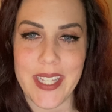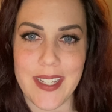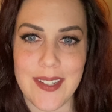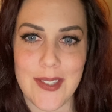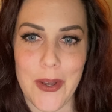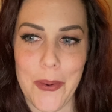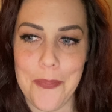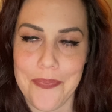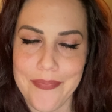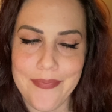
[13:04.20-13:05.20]
things, so
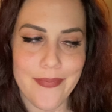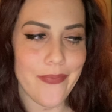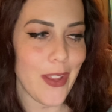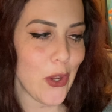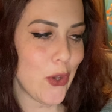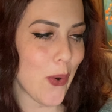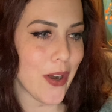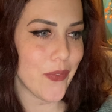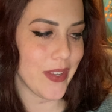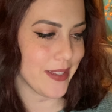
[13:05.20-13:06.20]
no
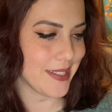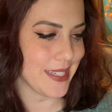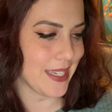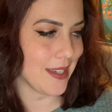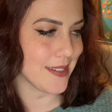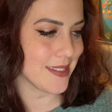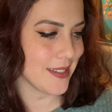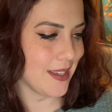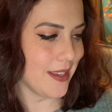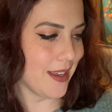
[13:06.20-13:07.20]
hard feelings, I guess.
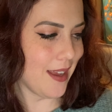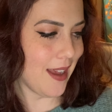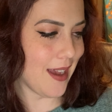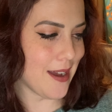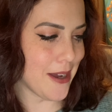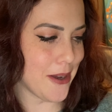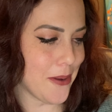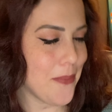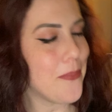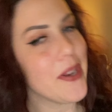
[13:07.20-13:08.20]

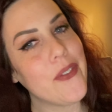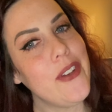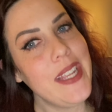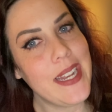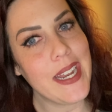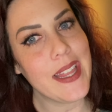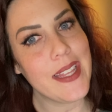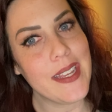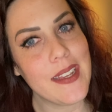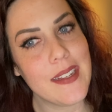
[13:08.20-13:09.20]
But if you need
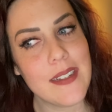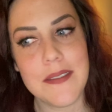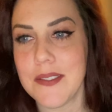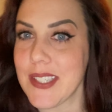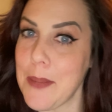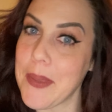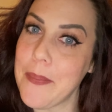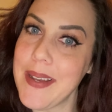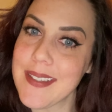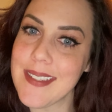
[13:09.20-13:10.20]
anything, send me a
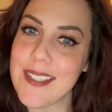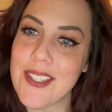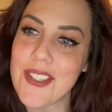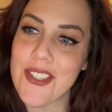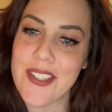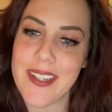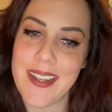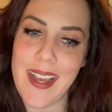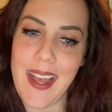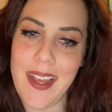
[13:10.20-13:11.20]
message.
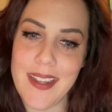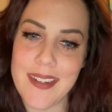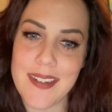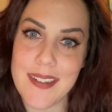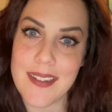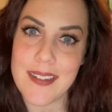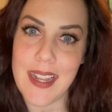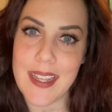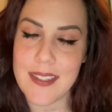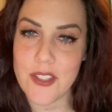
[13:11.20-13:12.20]
And
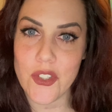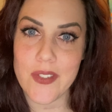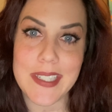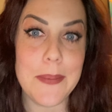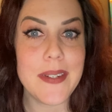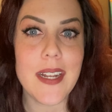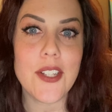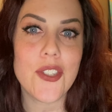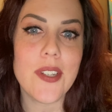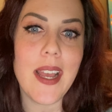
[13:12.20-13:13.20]
I guess just keep in
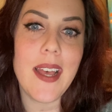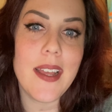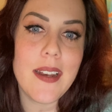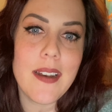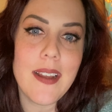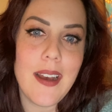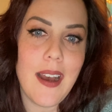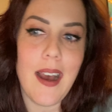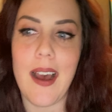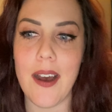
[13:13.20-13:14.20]
touch, and
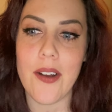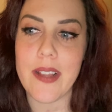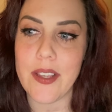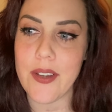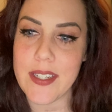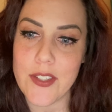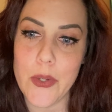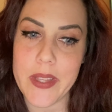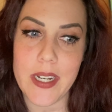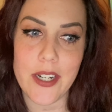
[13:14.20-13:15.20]
I'll let you guys know
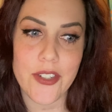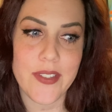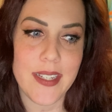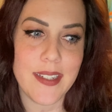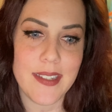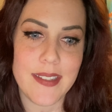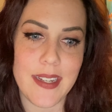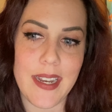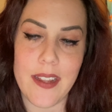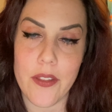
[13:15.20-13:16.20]
what the doctor says
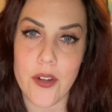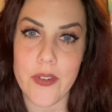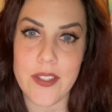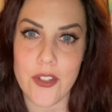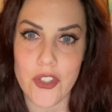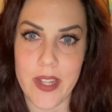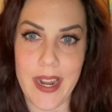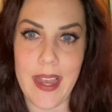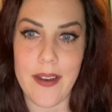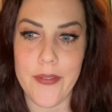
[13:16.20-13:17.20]
and any other research that I
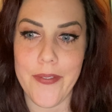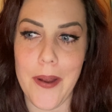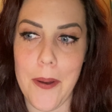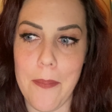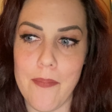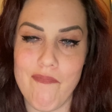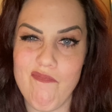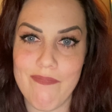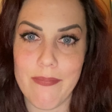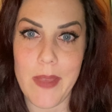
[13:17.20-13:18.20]
have from
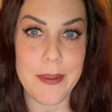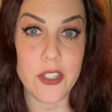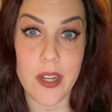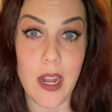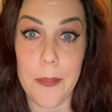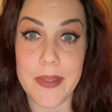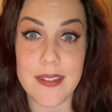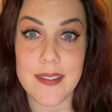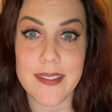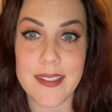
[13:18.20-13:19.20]
maybe Johns
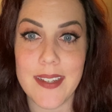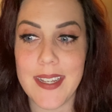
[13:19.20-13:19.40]
Hopkins.